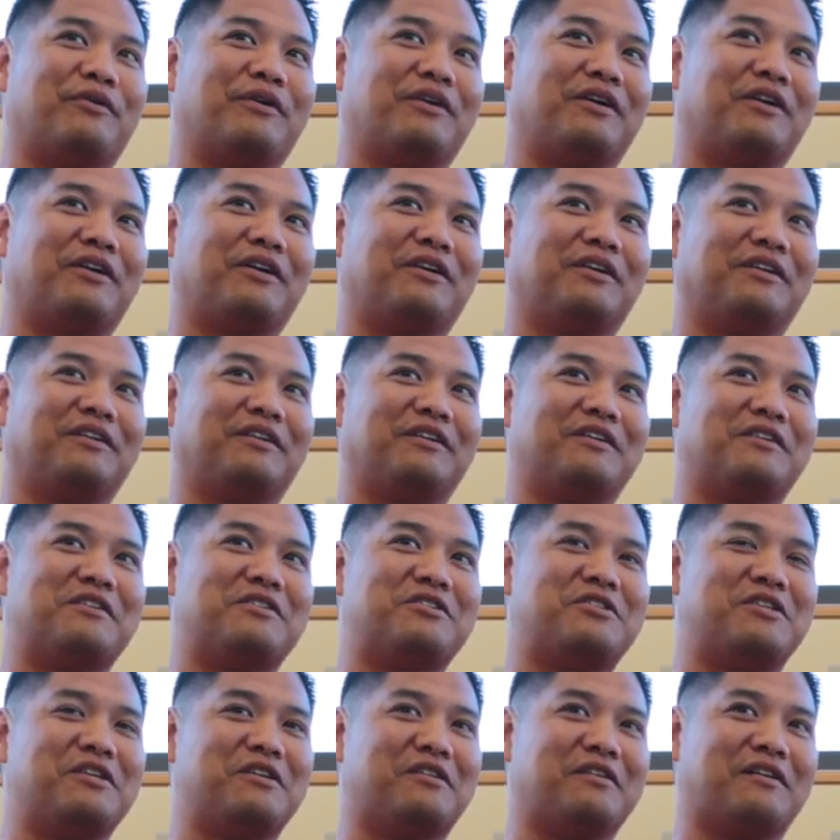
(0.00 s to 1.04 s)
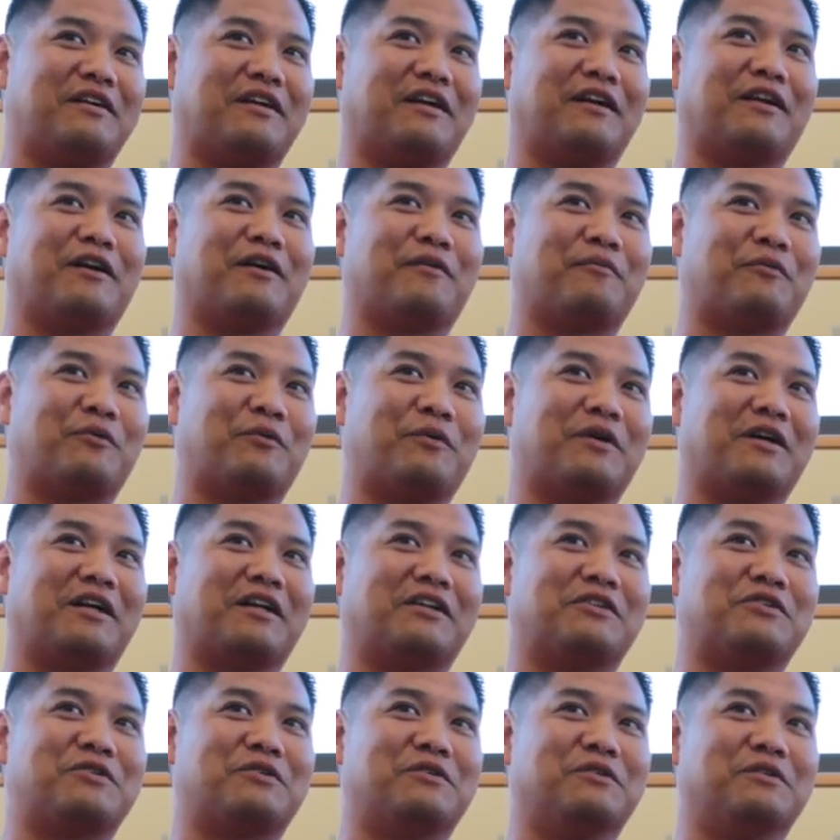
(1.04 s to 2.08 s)
where she thought I'd come to work
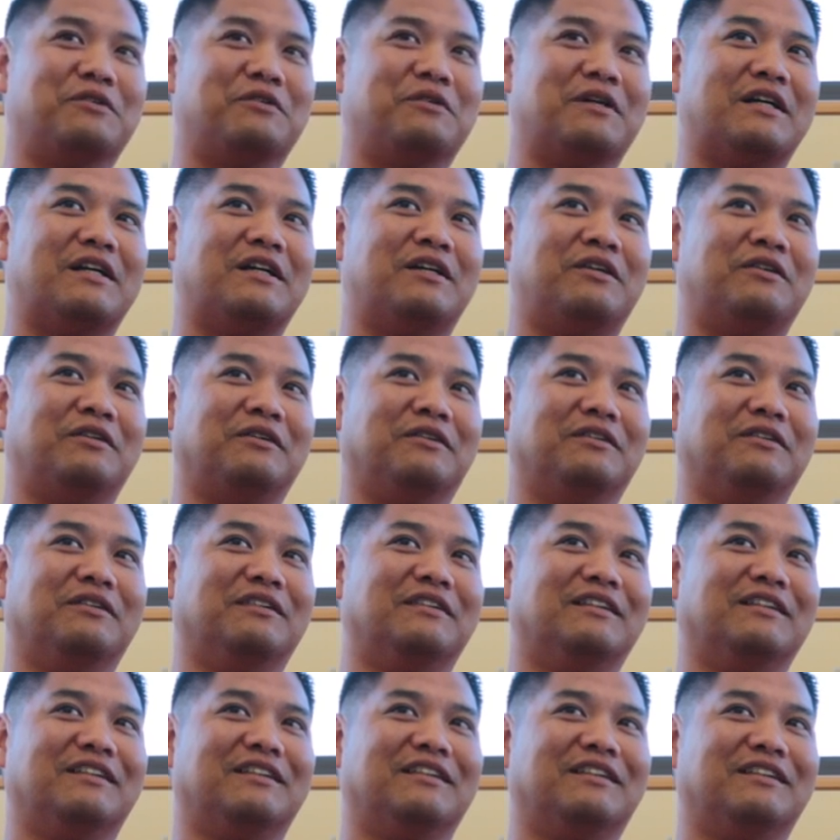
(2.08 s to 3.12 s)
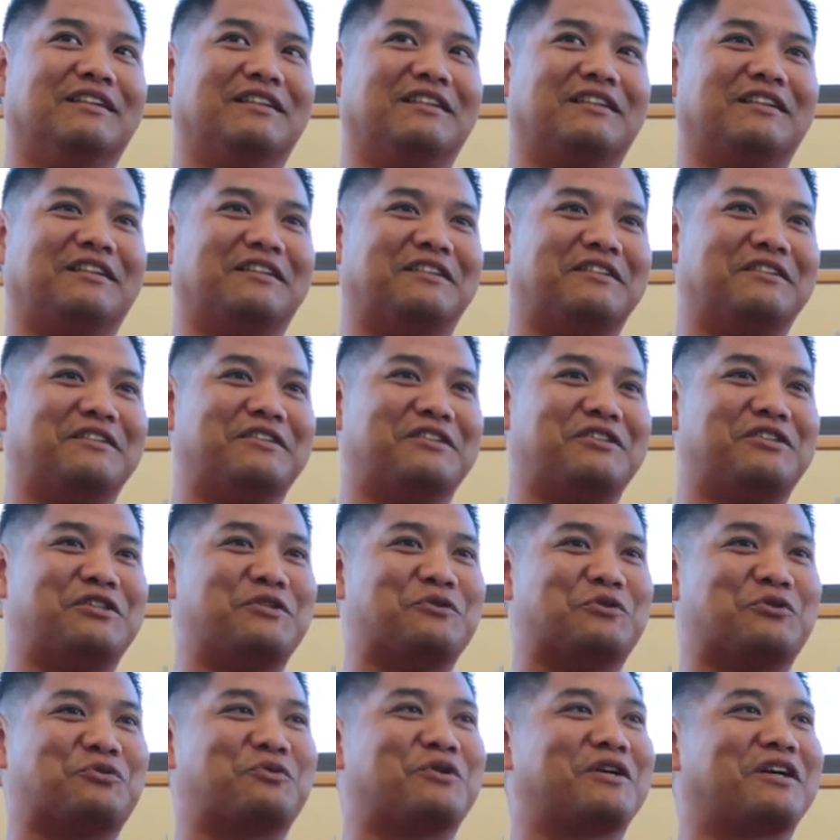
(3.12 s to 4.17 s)
and screw around because she
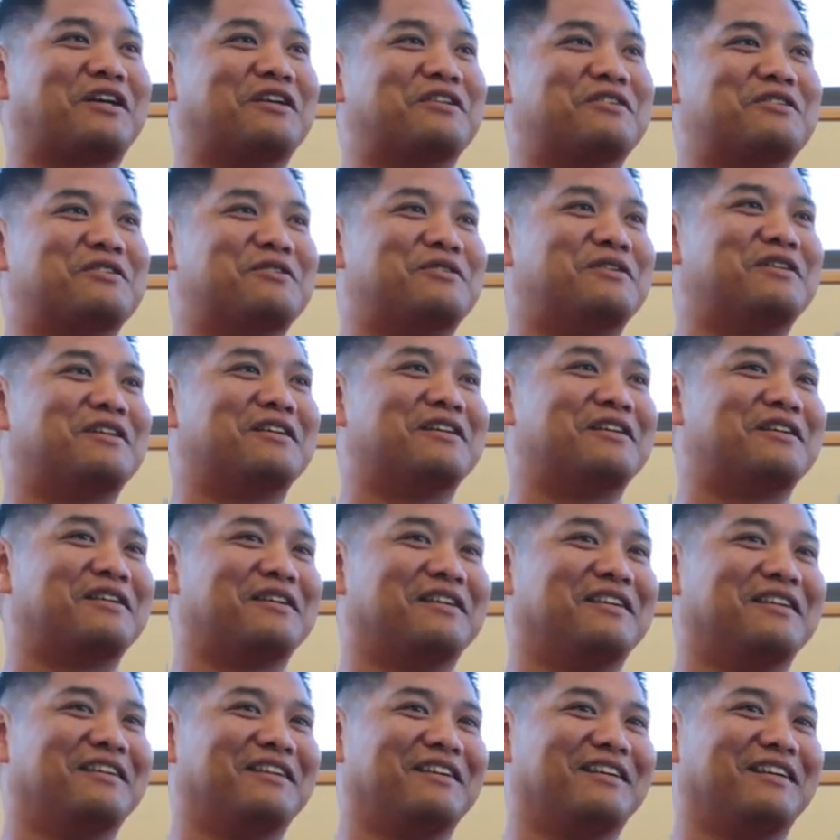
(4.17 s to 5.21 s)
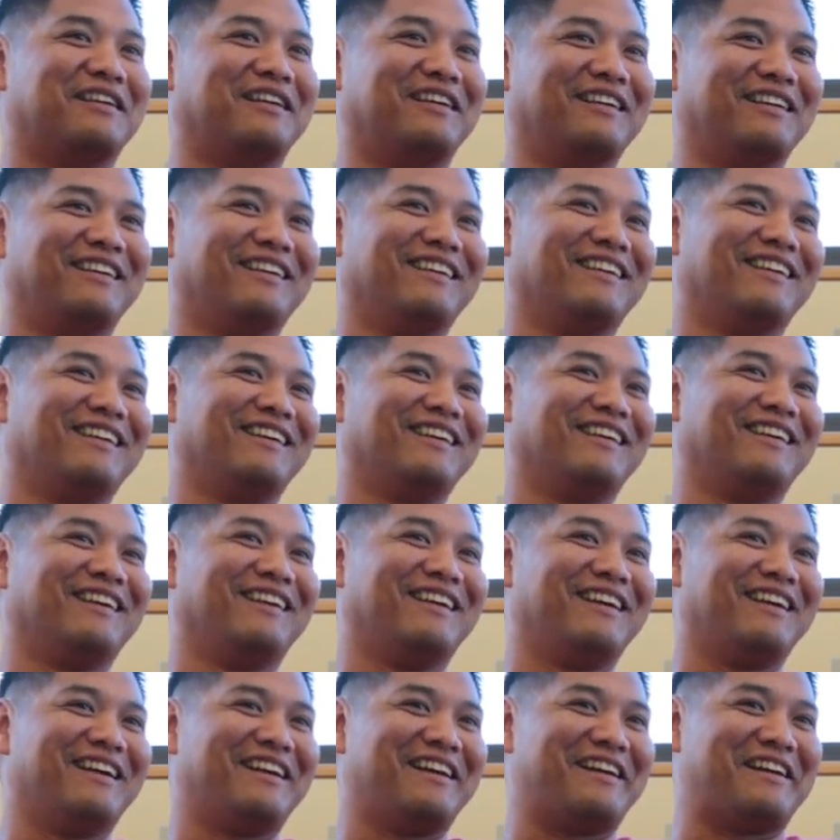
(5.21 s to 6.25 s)
was working so hard.
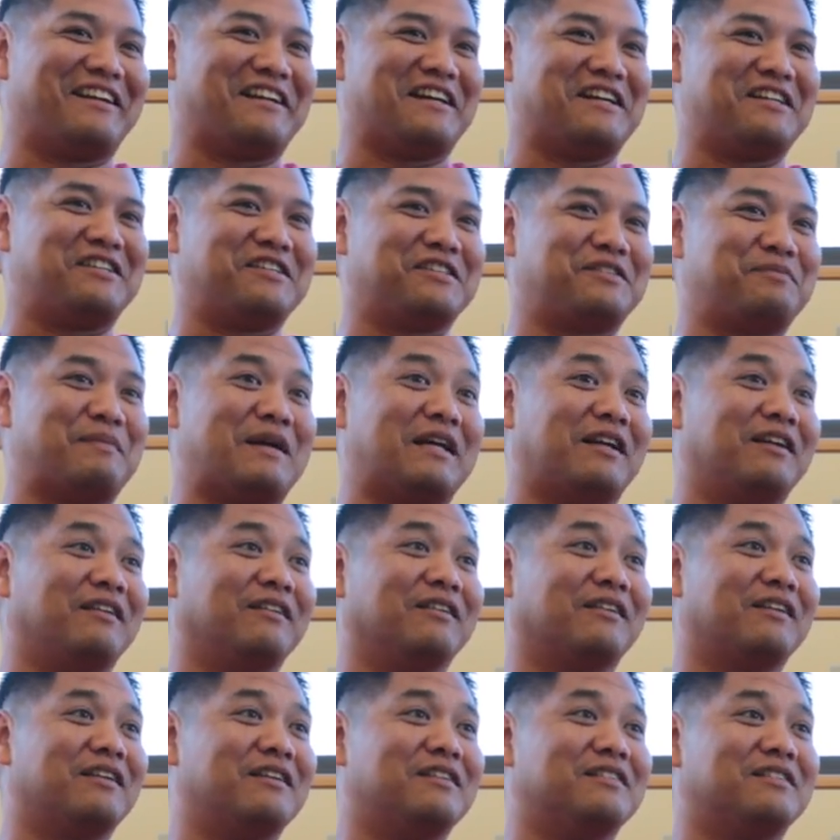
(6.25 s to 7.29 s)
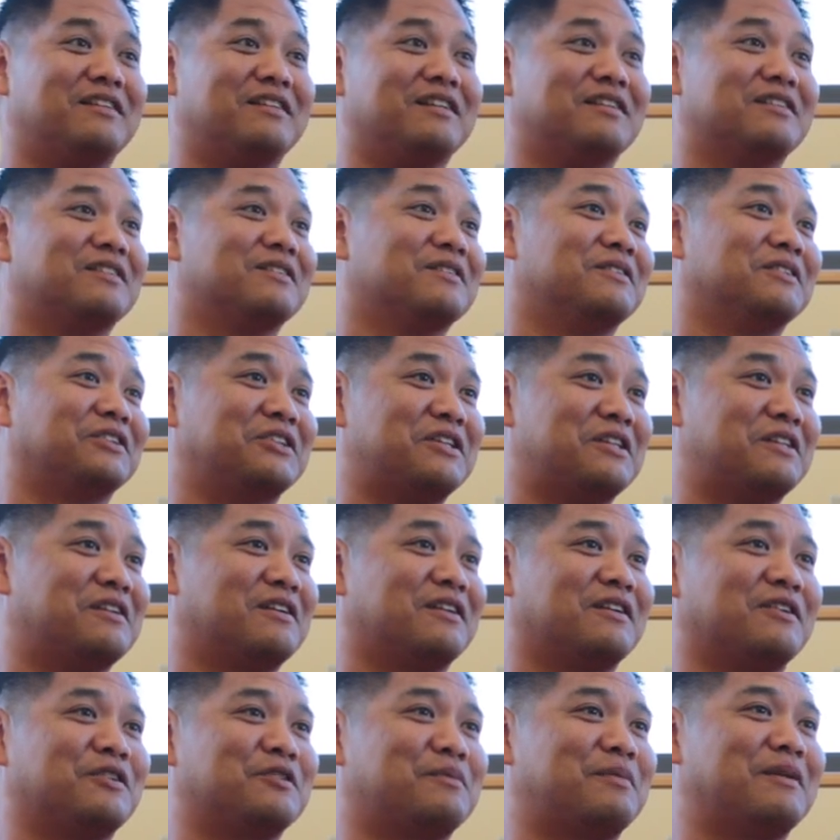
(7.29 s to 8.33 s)
And I just made it look easy, so she thought
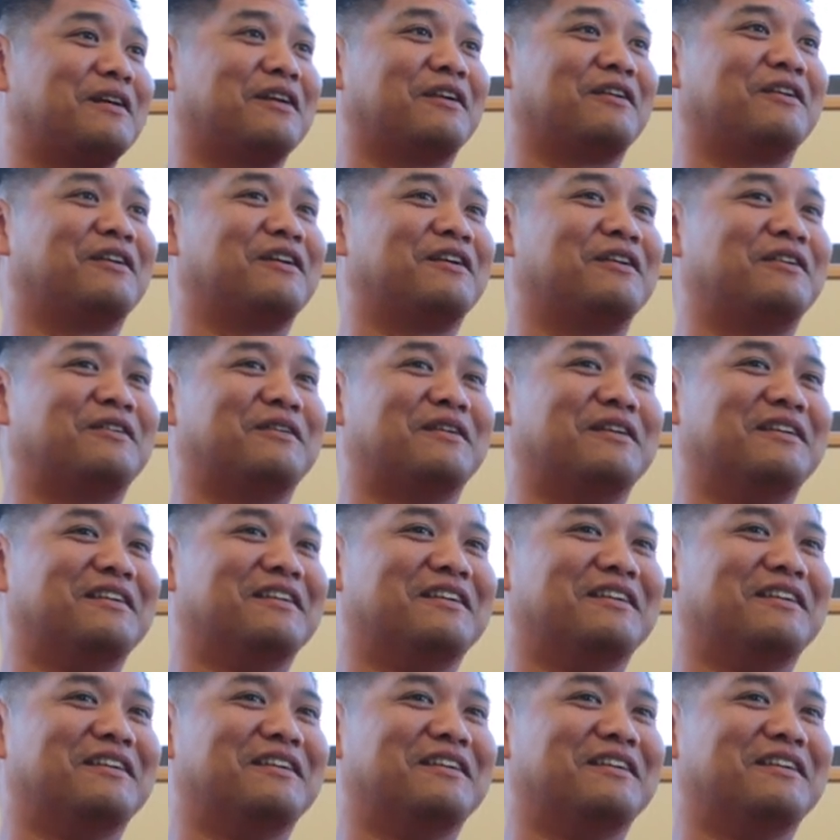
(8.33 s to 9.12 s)
I was playing around.